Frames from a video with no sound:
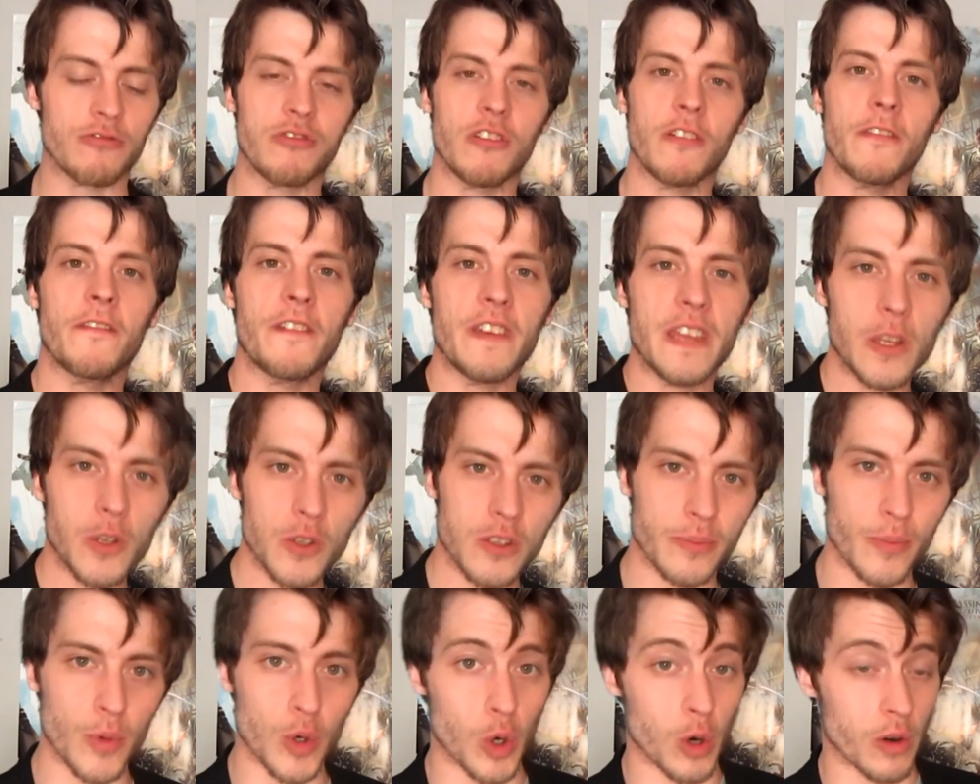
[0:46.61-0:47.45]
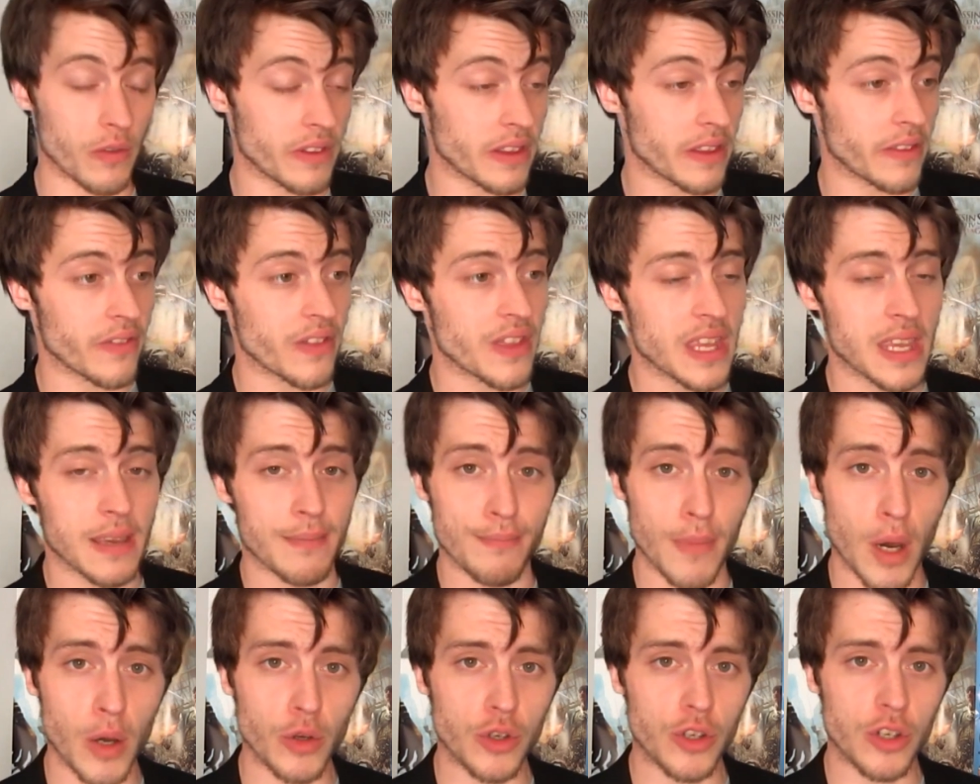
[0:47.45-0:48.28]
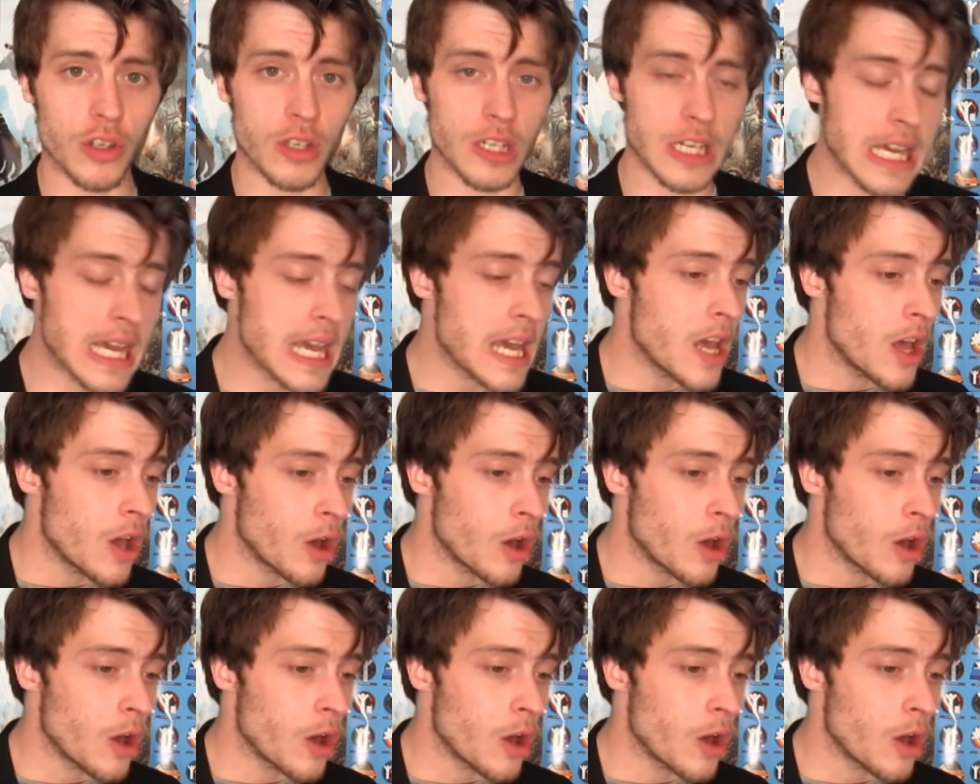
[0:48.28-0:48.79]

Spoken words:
reveals more of the emotion